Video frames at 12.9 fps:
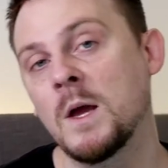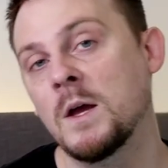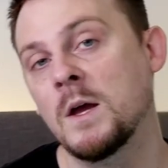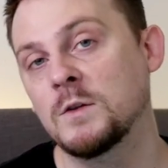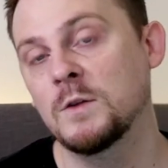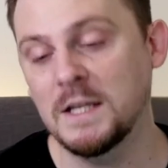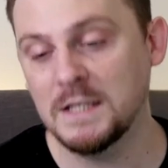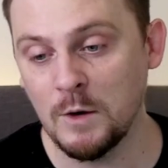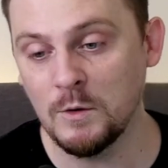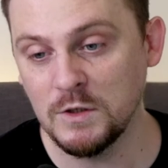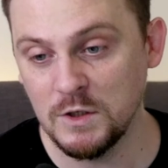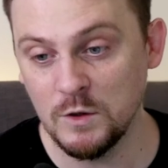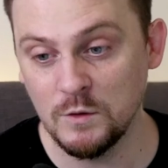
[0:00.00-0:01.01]
So that's how
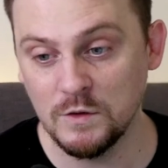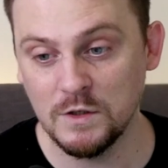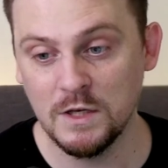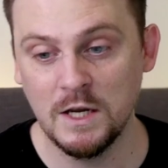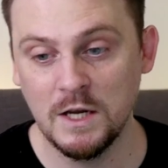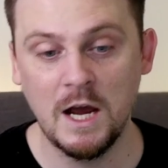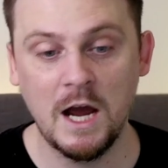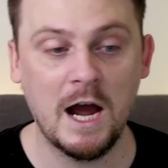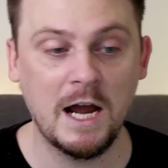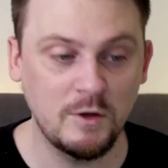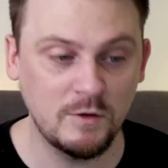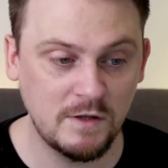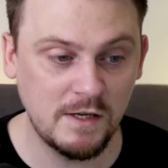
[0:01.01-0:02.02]
it's used I
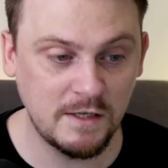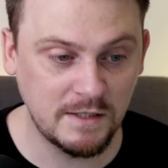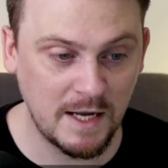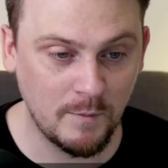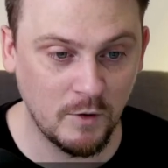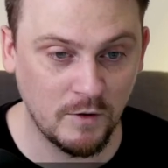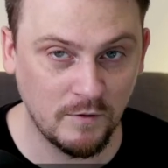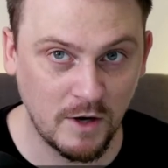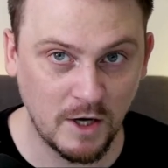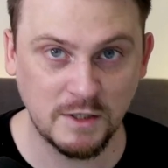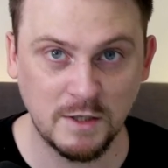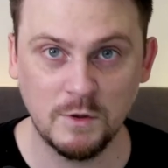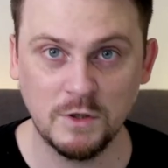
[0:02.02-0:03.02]
use the example of
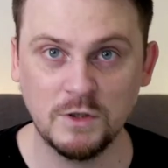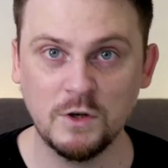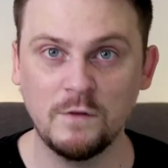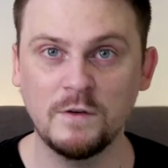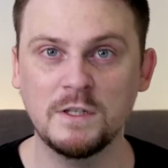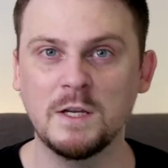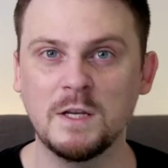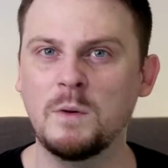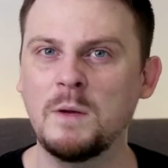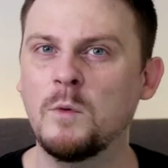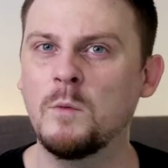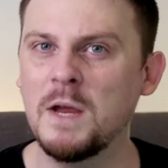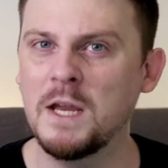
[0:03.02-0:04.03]
customer service and
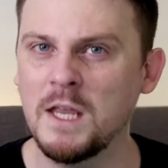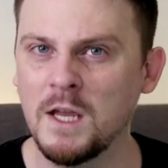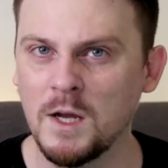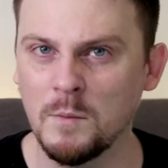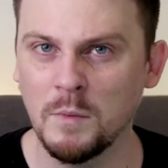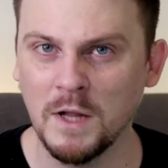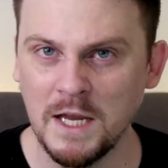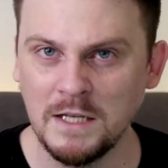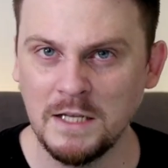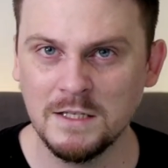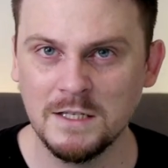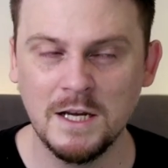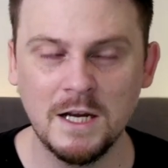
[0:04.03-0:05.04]
people making
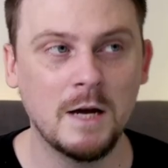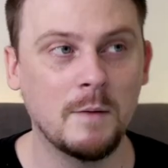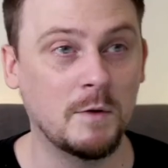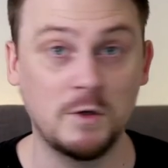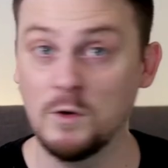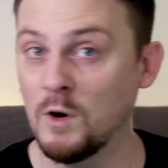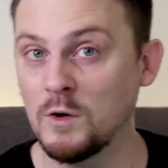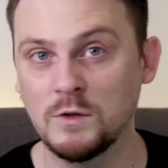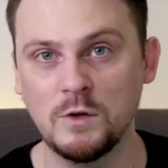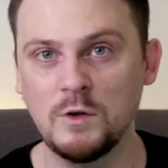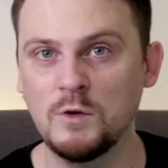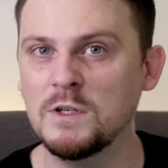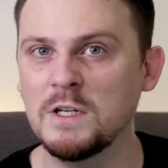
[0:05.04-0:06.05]
complaints, but you could also
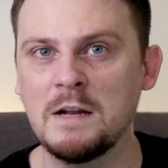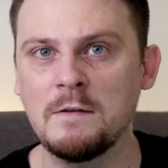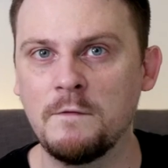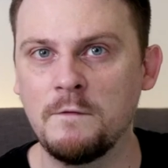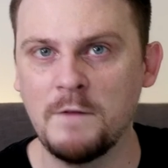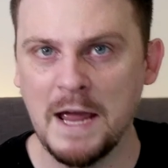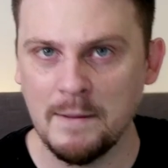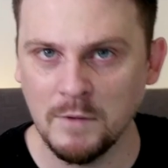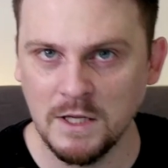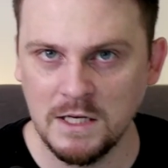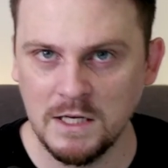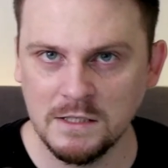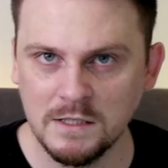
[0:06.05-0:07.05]
use it in
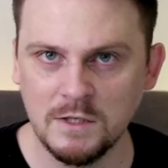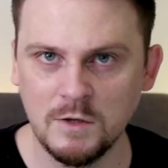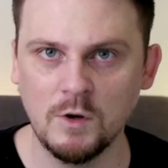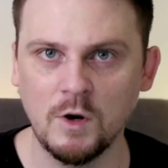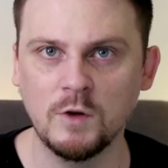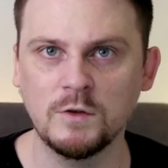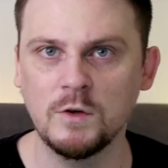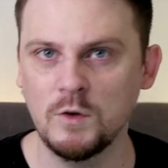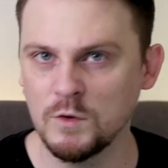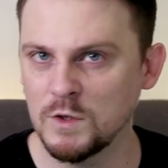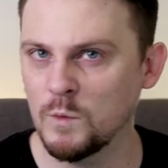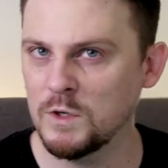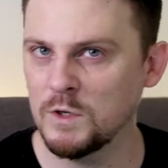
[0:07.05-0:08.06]
families. You could also use
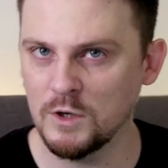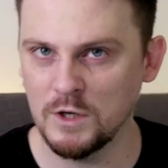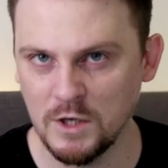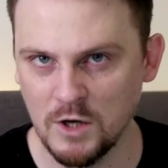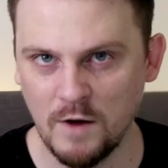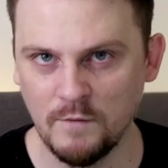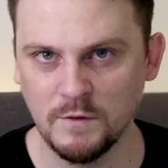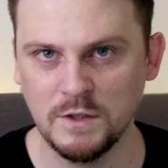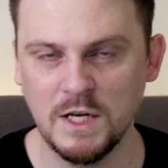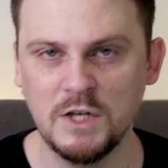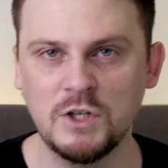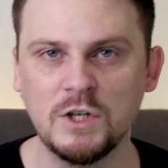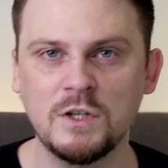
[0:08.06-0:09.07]
it when you're in
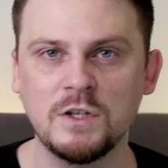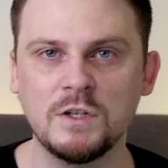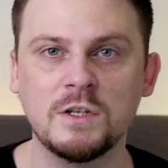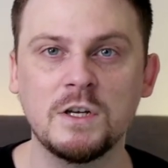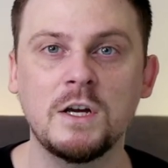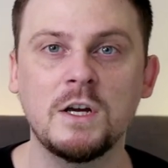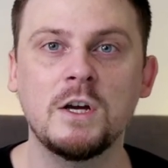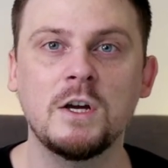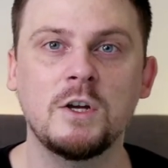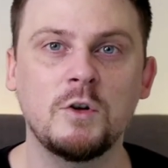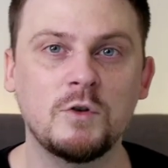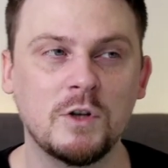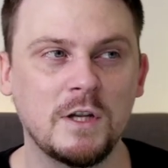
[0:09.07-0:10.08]
conversations.
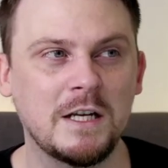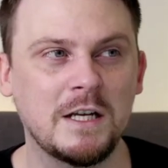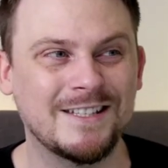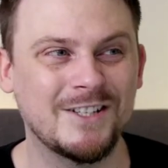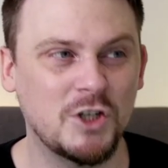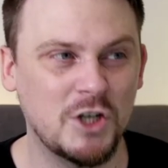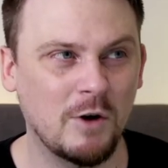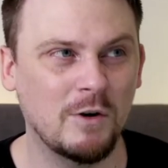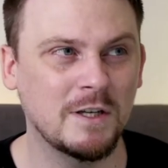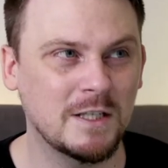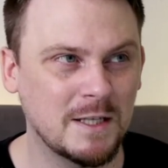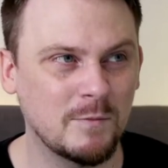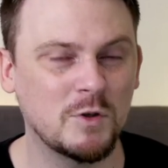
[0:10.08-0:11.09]
Usually it's sharing
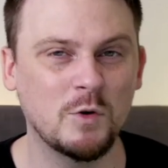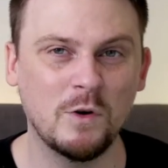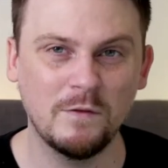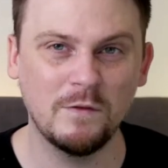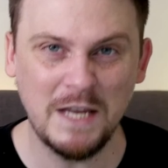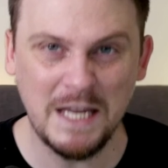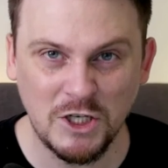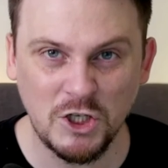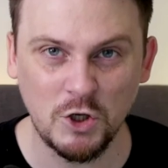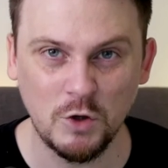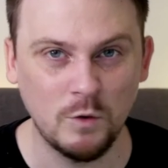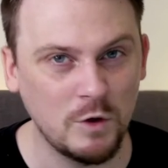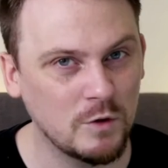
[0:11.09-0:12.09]
some sort of
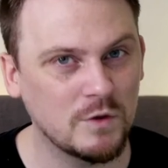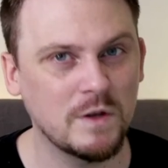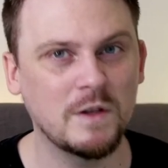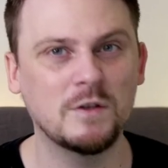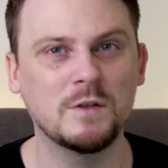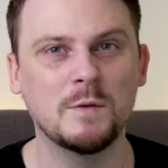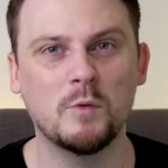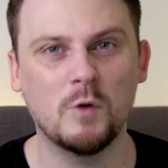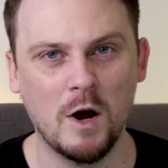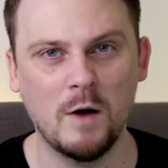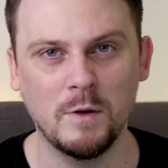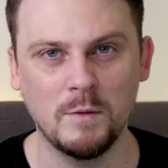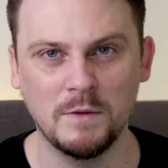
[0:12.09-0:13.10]
issue. Usually there's a
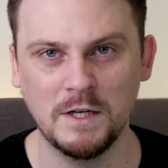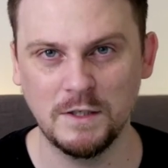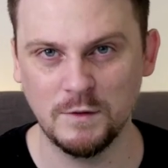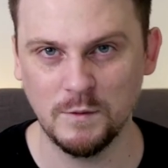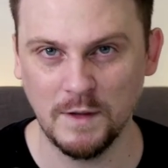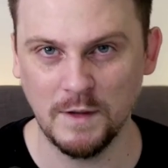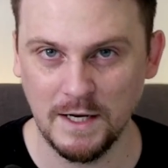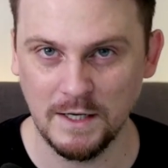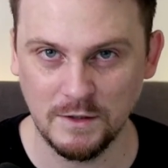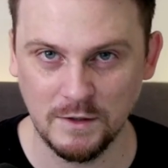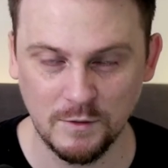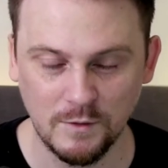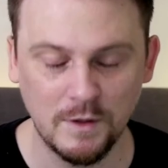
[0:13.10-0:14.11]
problem that it's related
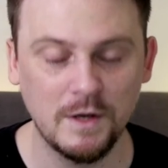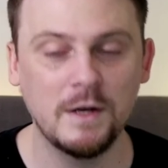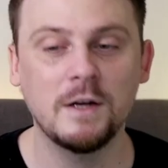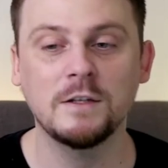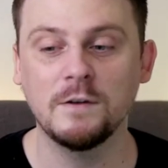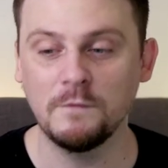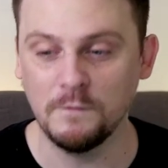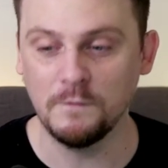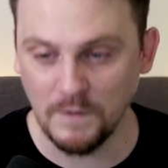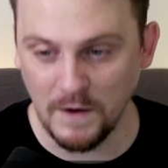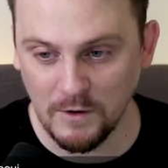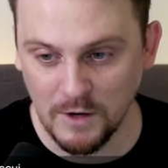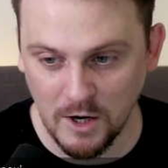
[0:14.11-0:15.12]
to. It's a
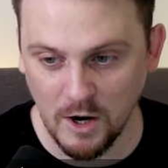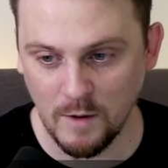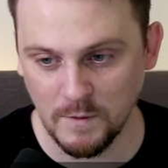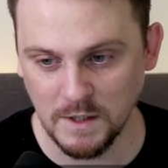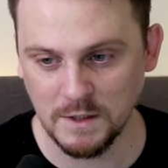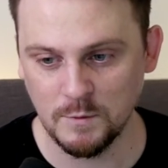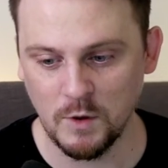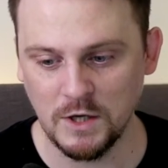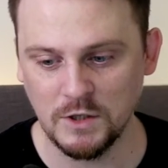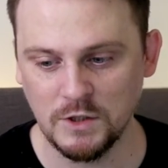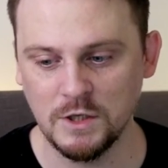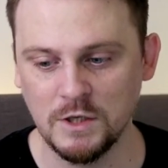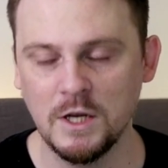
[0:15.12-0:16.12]
very common
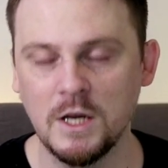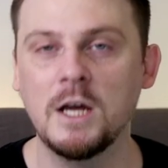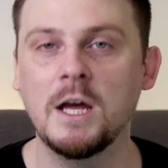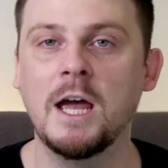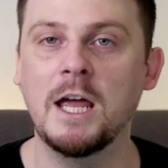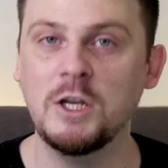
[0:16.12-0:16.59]
expression, and